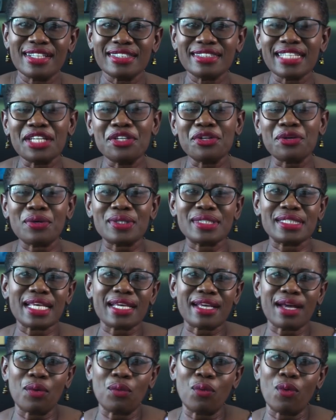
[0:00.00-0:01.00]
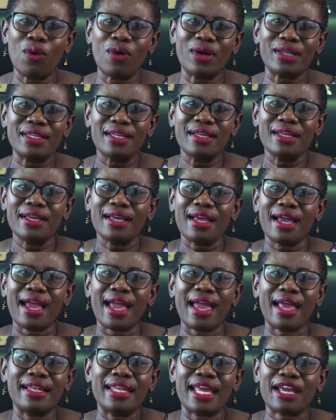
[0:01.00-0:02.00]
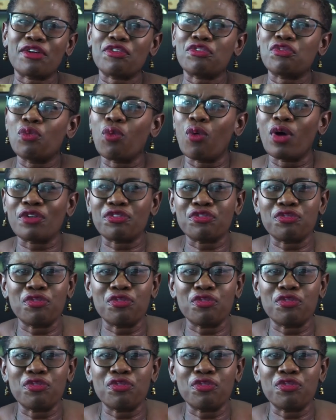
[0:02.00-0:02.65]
Then you go take a ward, like ward